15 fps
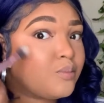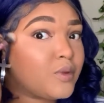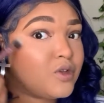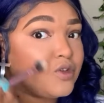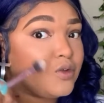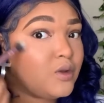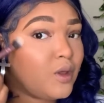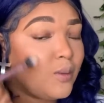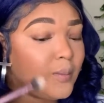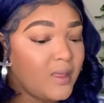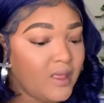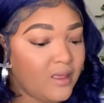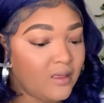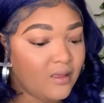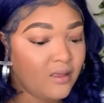But you know
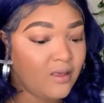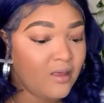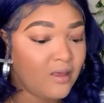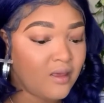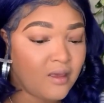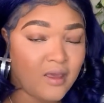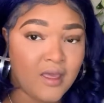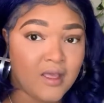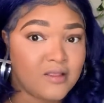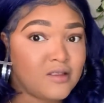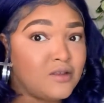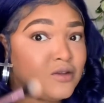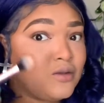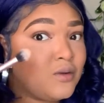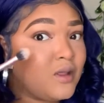me, got
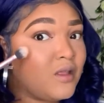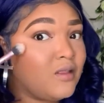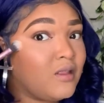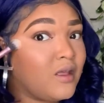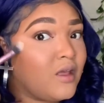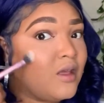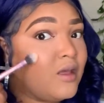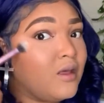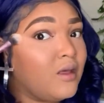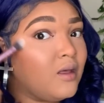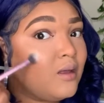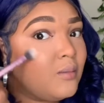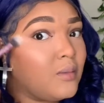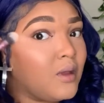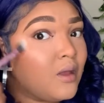to do the trying to do
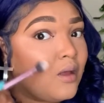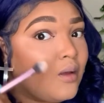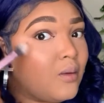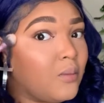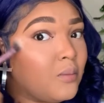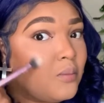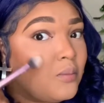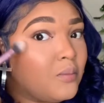it now.